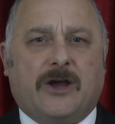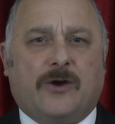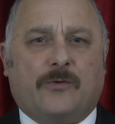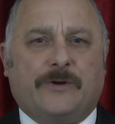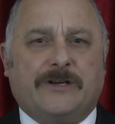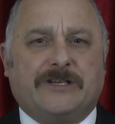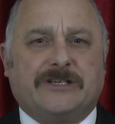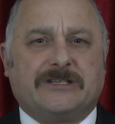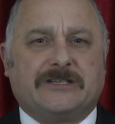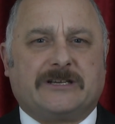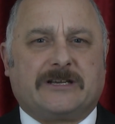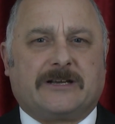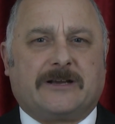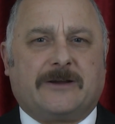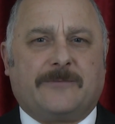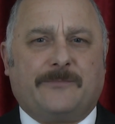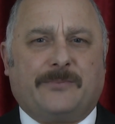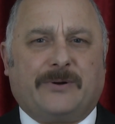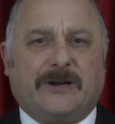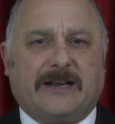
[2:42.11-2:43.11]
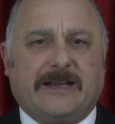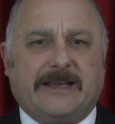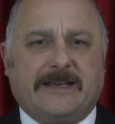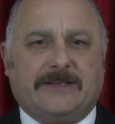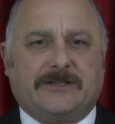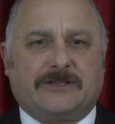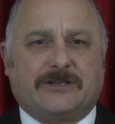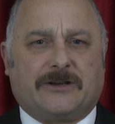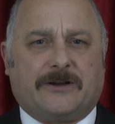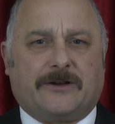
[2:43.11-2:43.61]
which is a
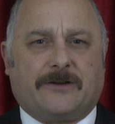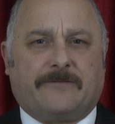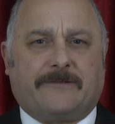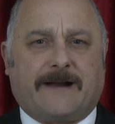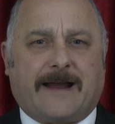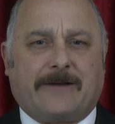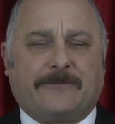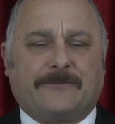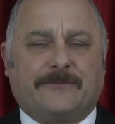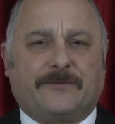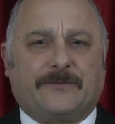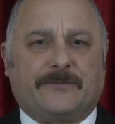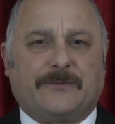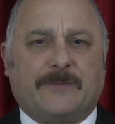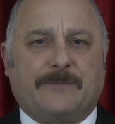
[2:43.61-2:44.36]
complete turnaround from